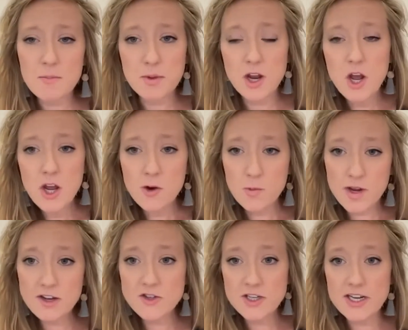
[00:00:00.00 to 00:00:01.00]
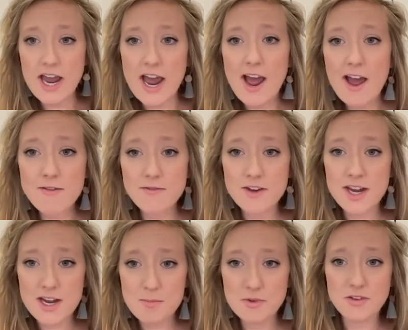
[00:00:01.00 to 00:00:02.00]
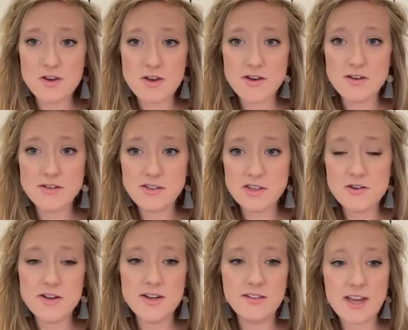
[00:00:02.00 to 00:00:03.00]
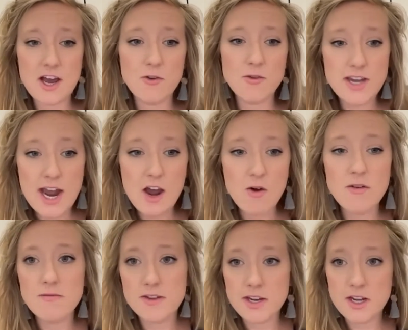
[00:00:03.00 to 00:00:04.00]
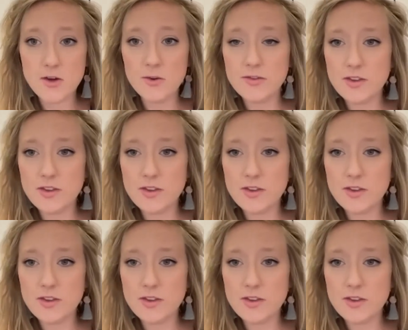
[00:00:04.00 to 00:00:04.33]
But we actually have an Amazon series out now of videos